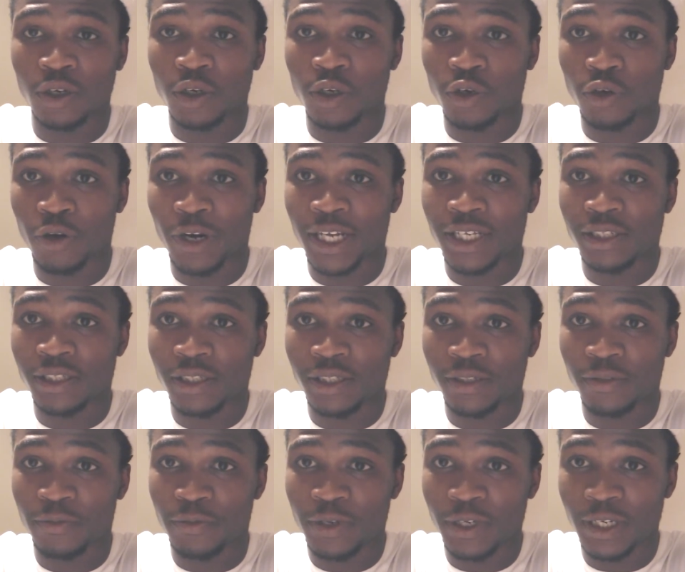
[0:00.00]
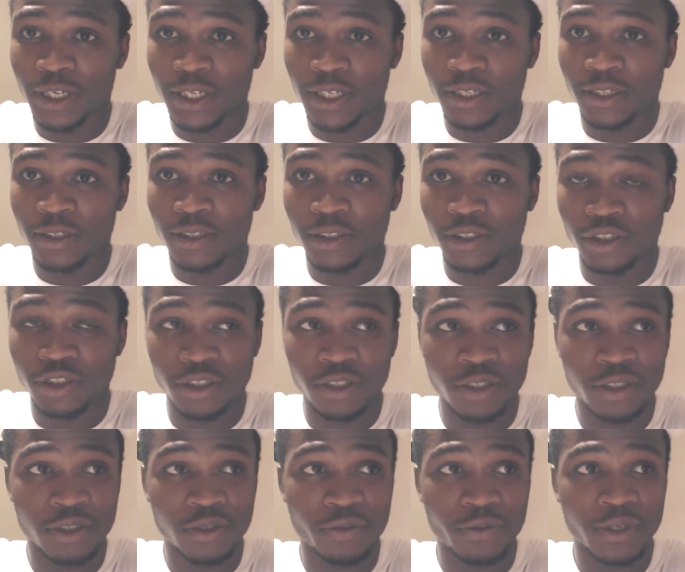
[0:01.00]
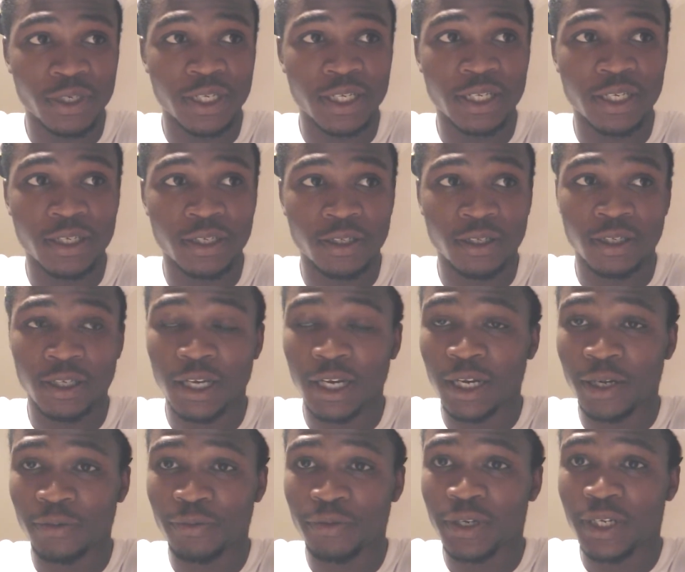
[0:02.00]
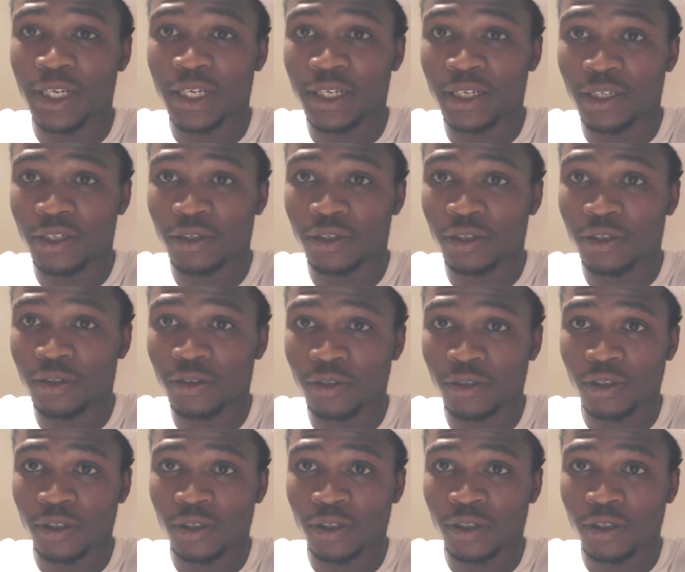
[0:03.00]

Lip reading: Christ related, Jesus related, God related.